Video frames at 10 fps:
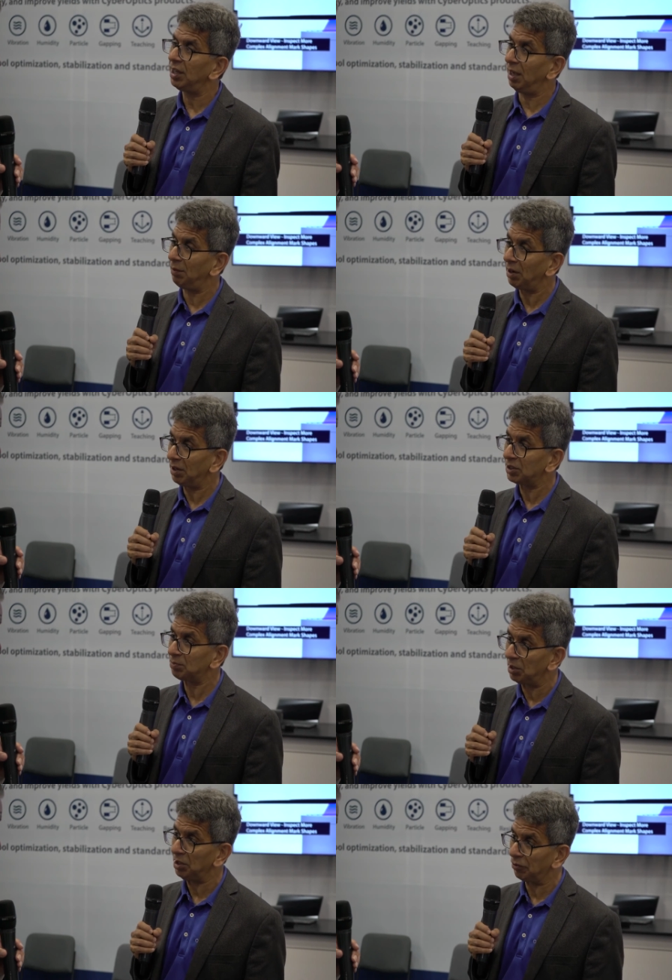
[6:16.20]
MRS,
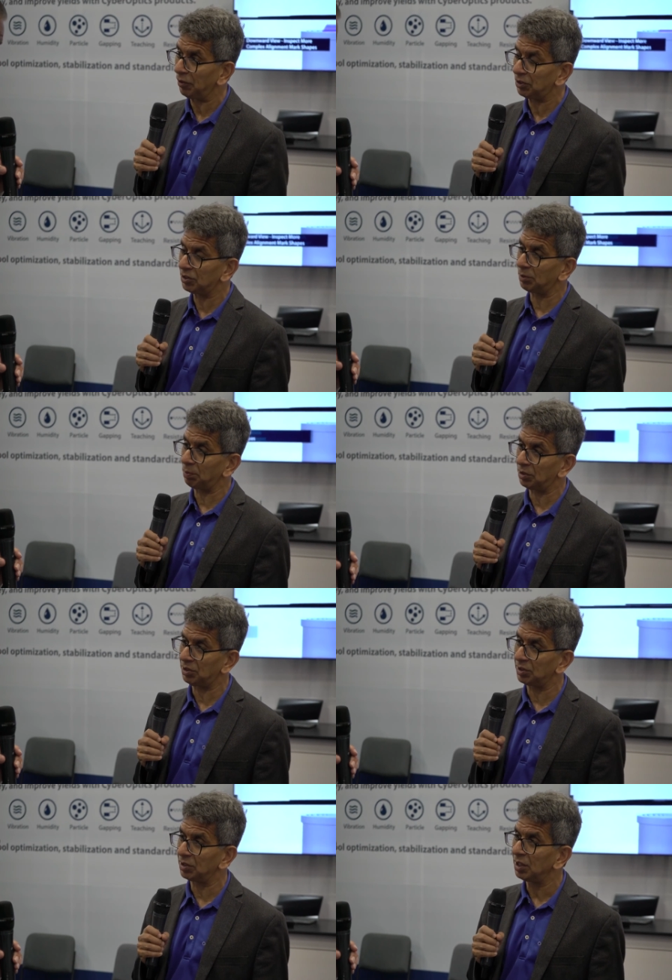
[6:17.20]
multi-reflection
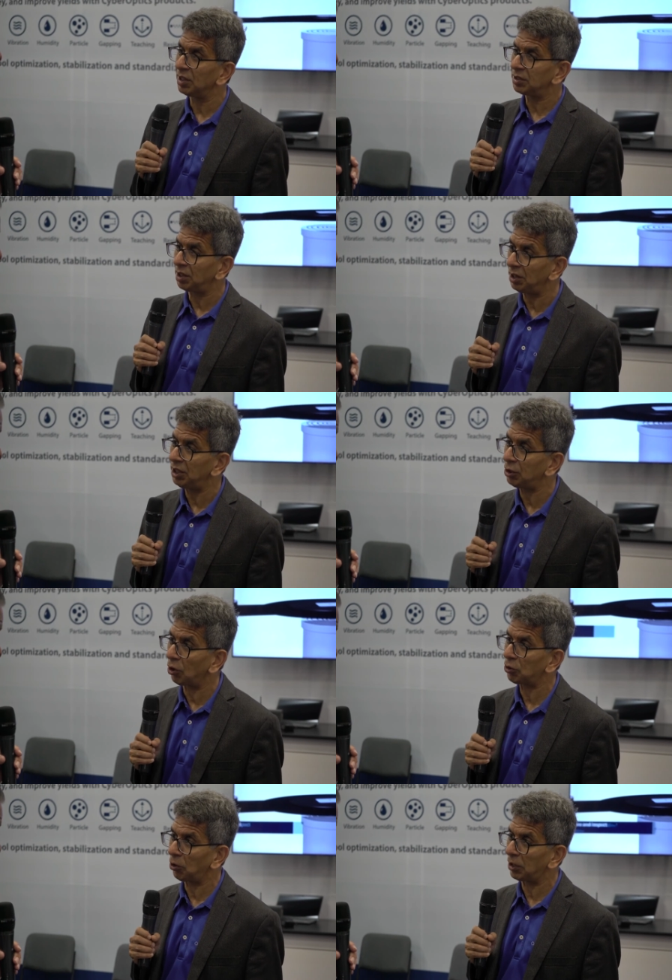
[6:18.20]
separation, 3D
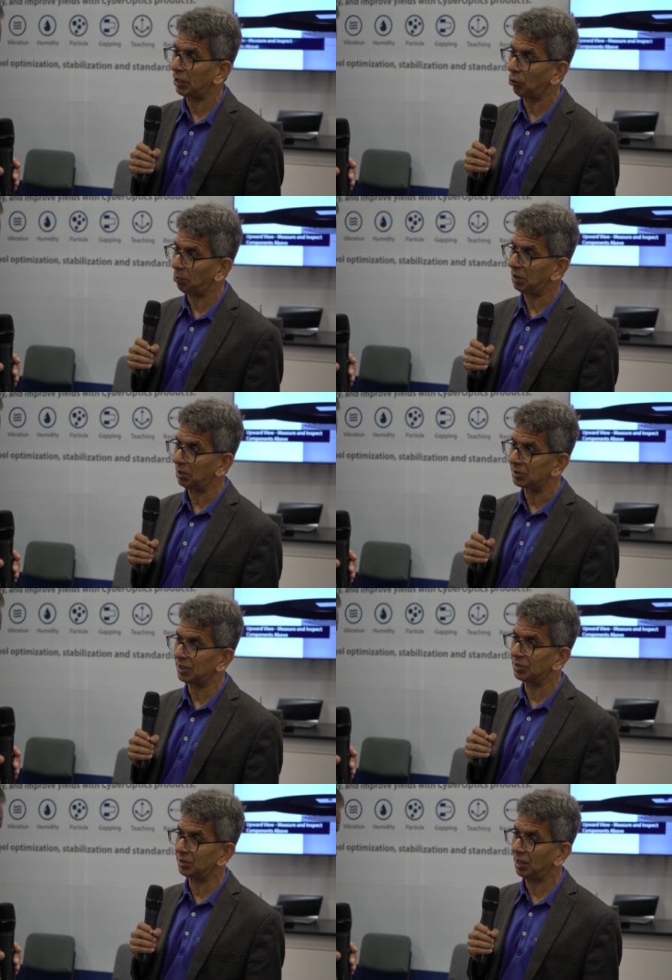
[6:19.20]
non-contact optical
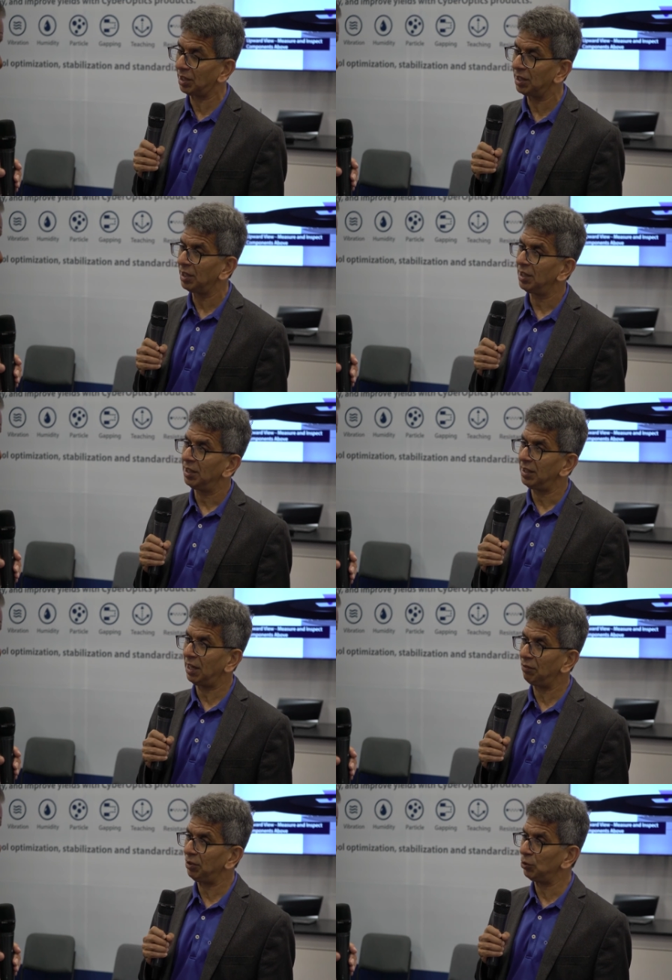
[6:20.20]
sensing that
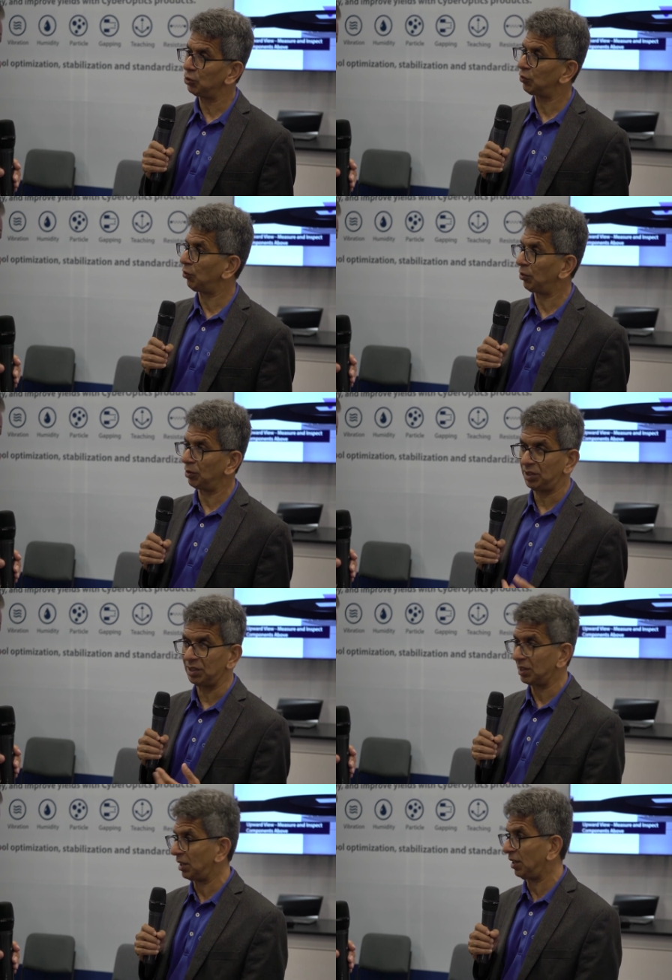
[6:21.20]
we use for
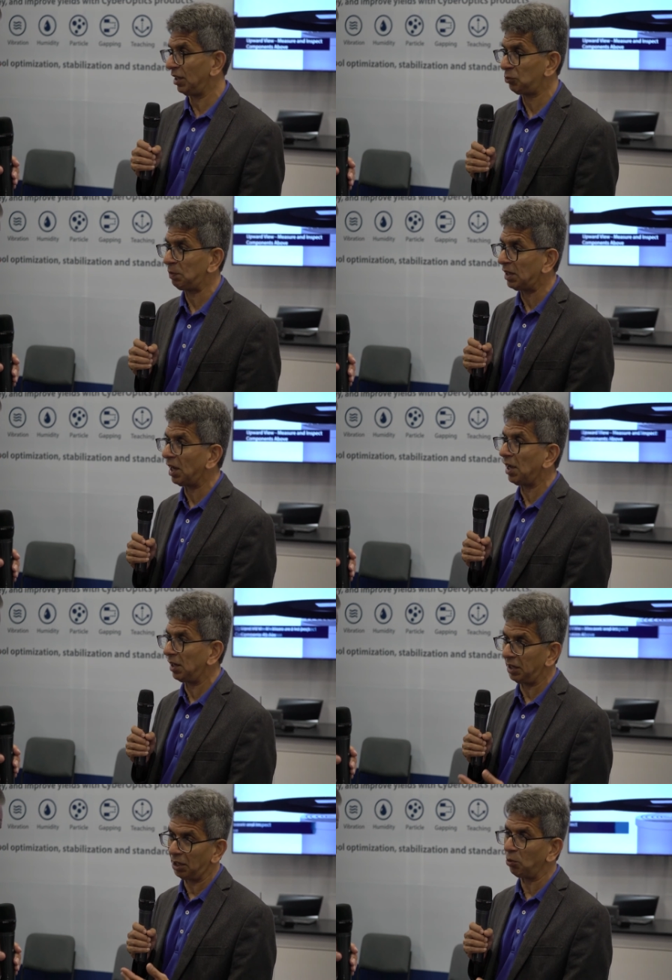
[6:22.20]
things like SPI
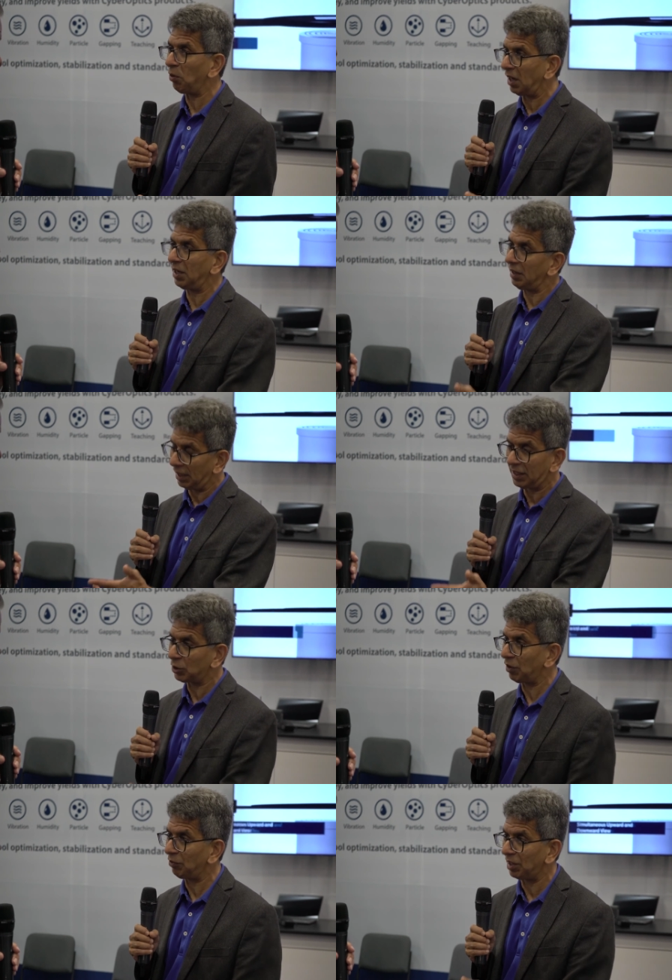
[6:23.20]
and AOI, and that's
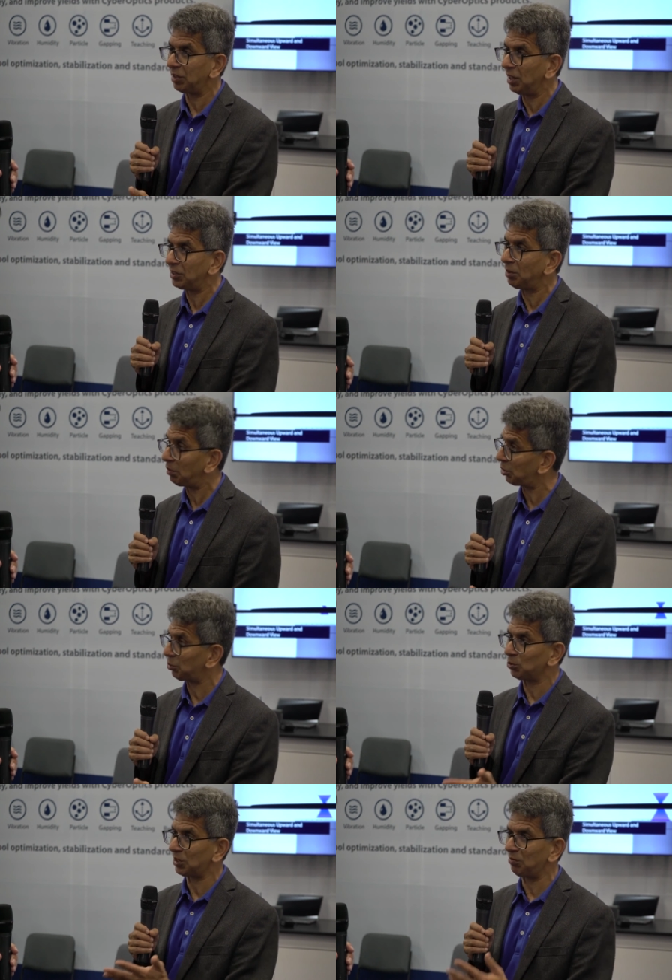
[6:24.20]
why we are in the SMT
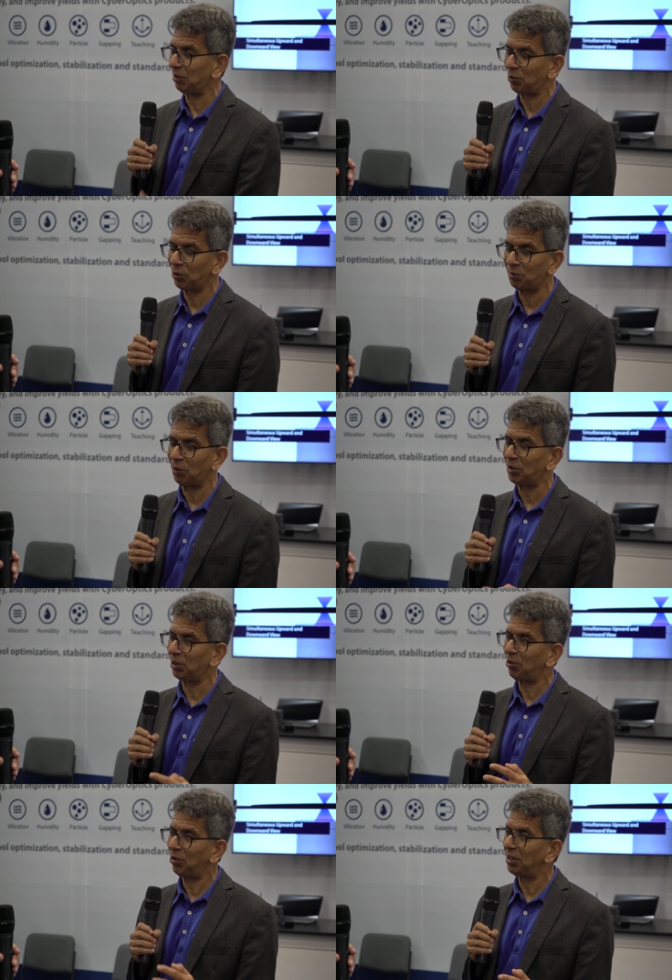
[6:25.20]
shows and we have talked about it a
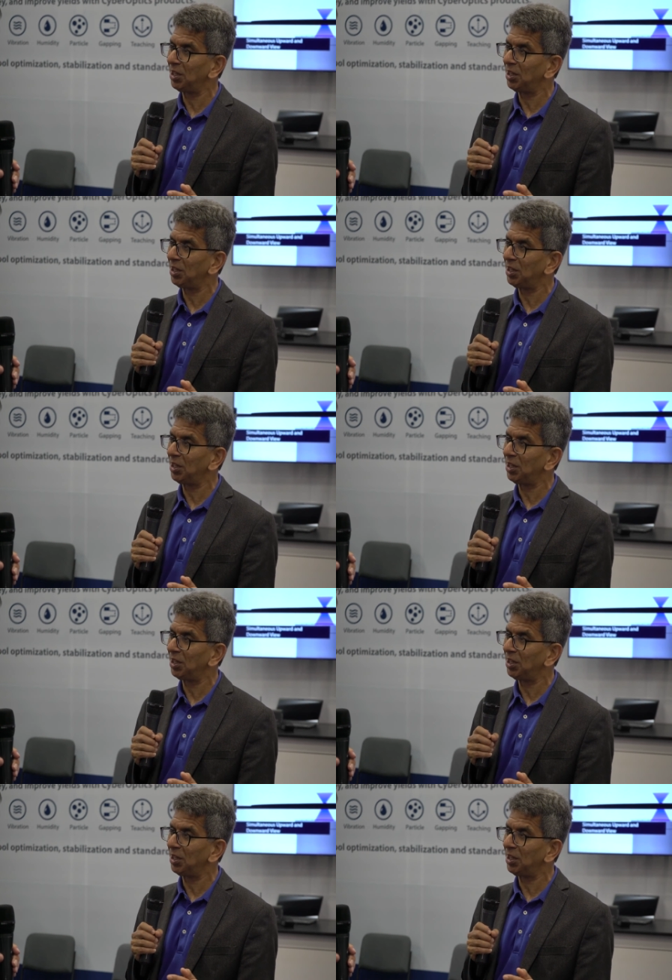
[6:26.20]
lot.